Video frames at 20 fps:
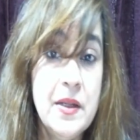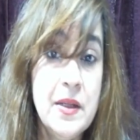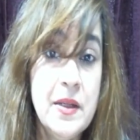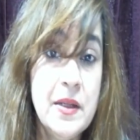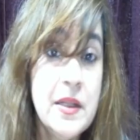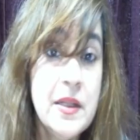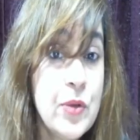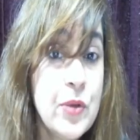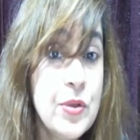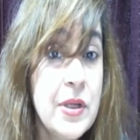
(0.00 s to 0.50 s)

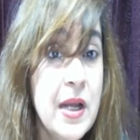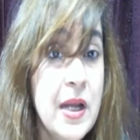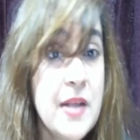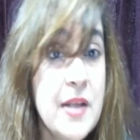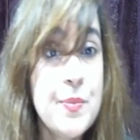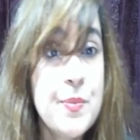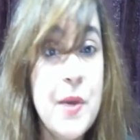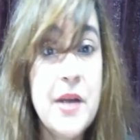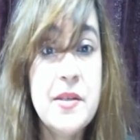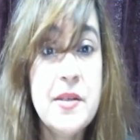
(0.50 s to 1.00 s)
Now the
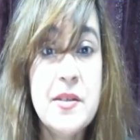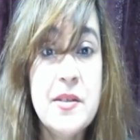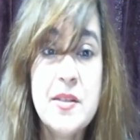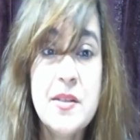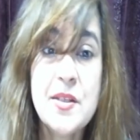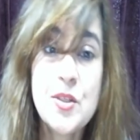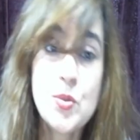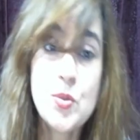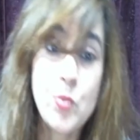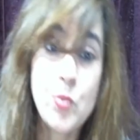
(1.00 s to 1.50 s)
last part is
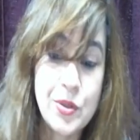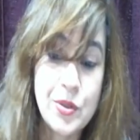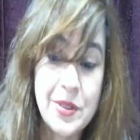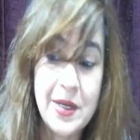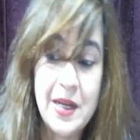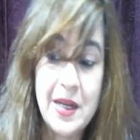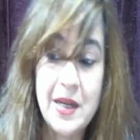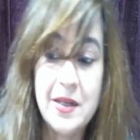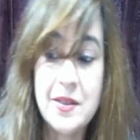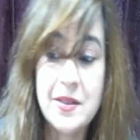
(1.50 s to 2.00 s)
the SWOT
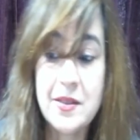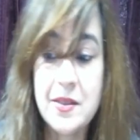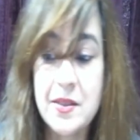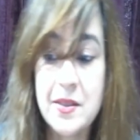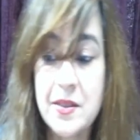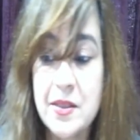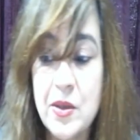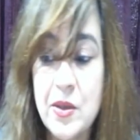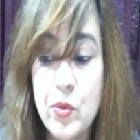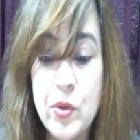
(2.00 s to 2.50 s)

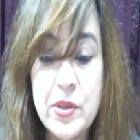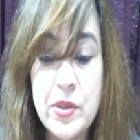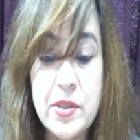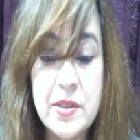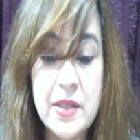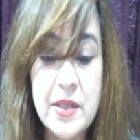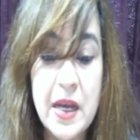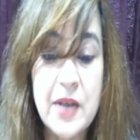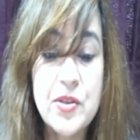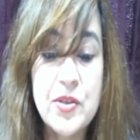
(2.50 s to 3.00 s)
analysis. Now what
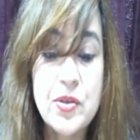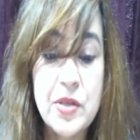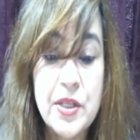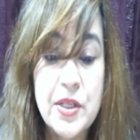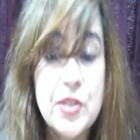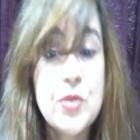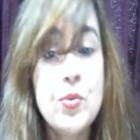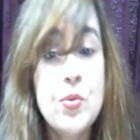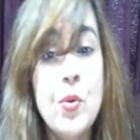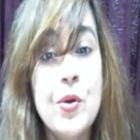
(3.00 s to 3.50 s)
is actually
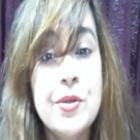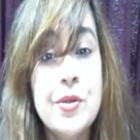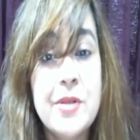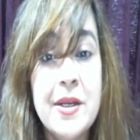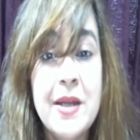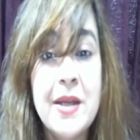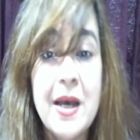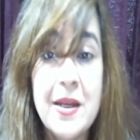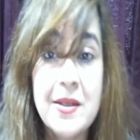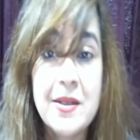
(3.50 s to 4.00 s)
SWOT
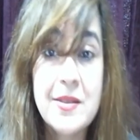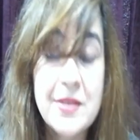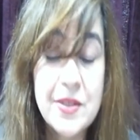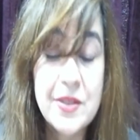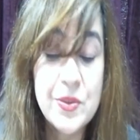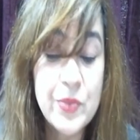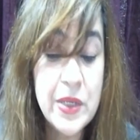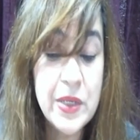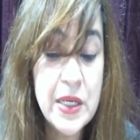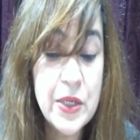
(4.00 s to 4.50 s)

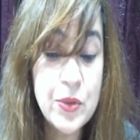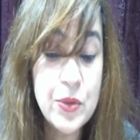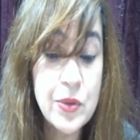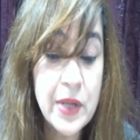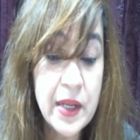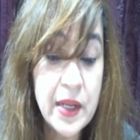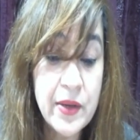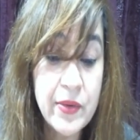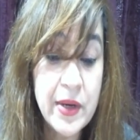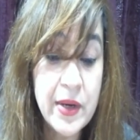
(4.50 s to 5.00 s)
analysis? We need to
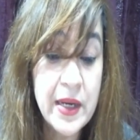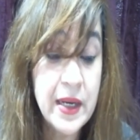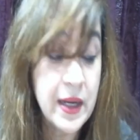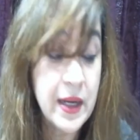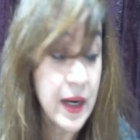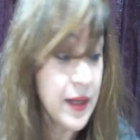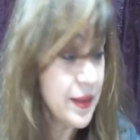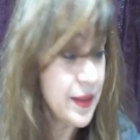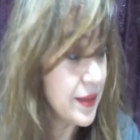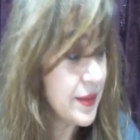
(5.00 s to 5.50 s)
really
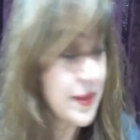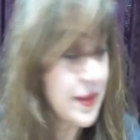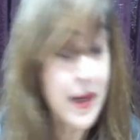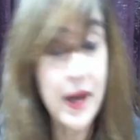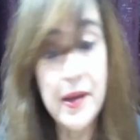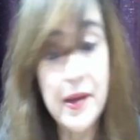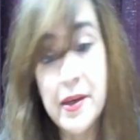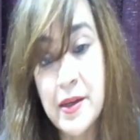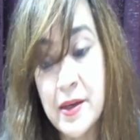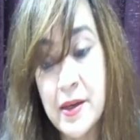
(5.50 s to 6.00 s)

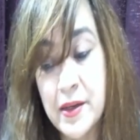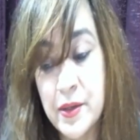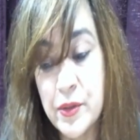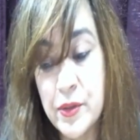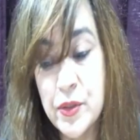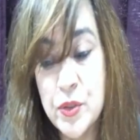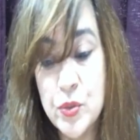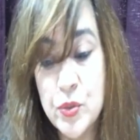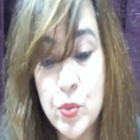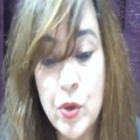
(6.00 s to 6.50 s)
understand here.
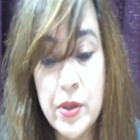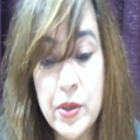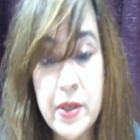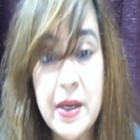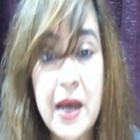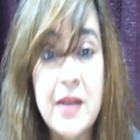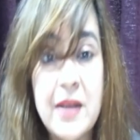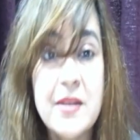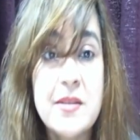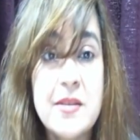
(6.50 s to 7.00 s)
SWOT
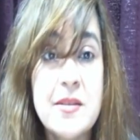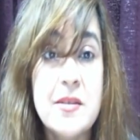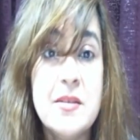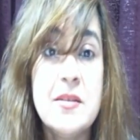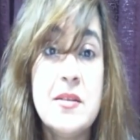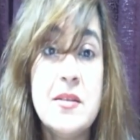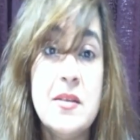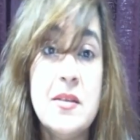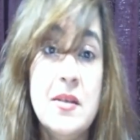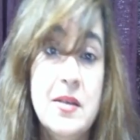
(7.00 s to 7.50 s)

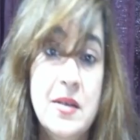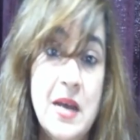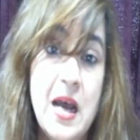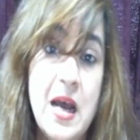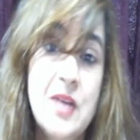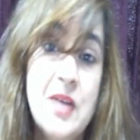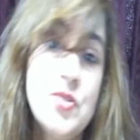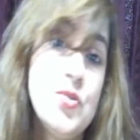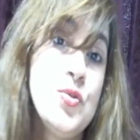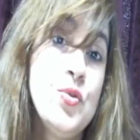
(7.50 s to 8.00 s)
analysis
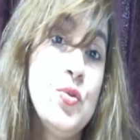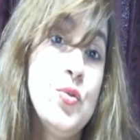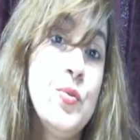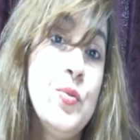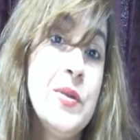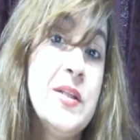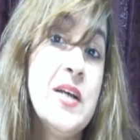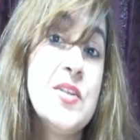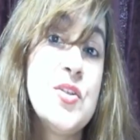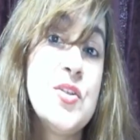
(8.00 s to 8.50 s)
has to do
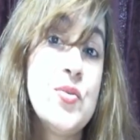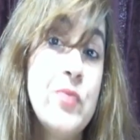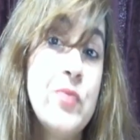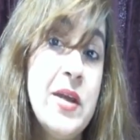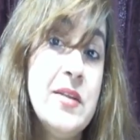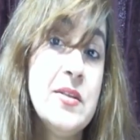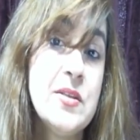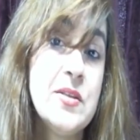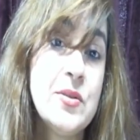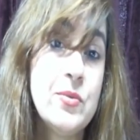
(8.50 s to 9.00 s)
with our
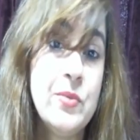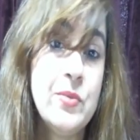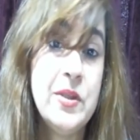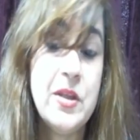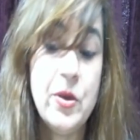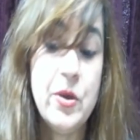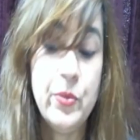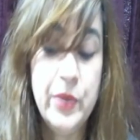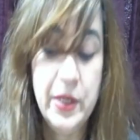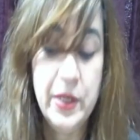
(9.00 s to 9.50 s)
strengths,
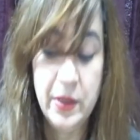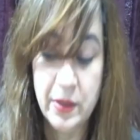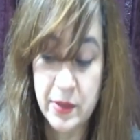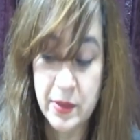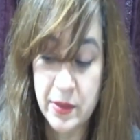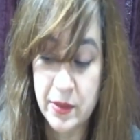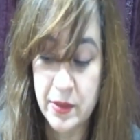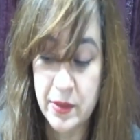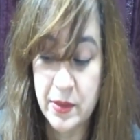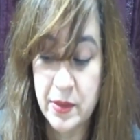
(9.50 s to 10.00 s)
with our
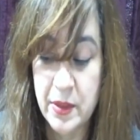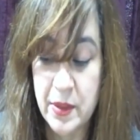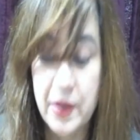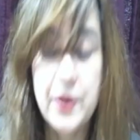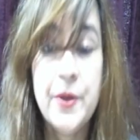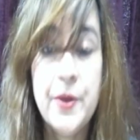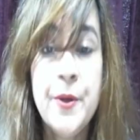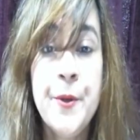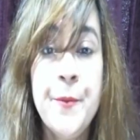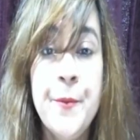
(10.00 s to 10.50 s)
weaknesses.
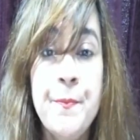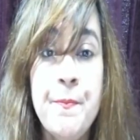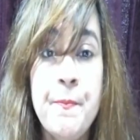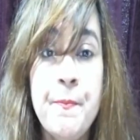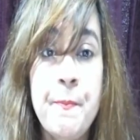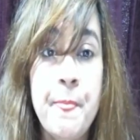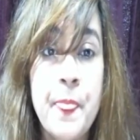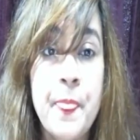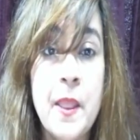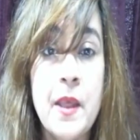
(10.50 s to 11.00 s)

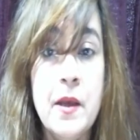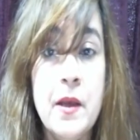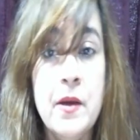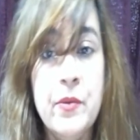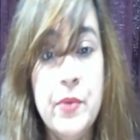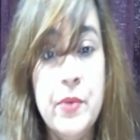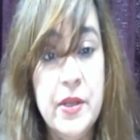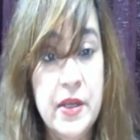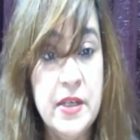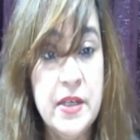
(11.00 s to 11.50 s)

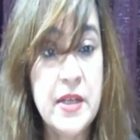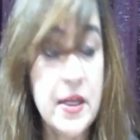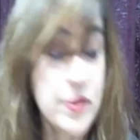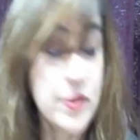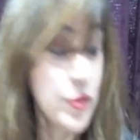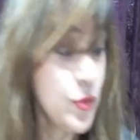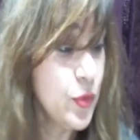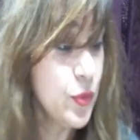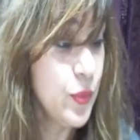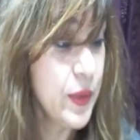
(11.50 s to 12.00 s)
It has
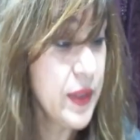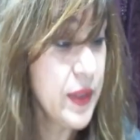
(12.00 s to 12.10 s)
to do with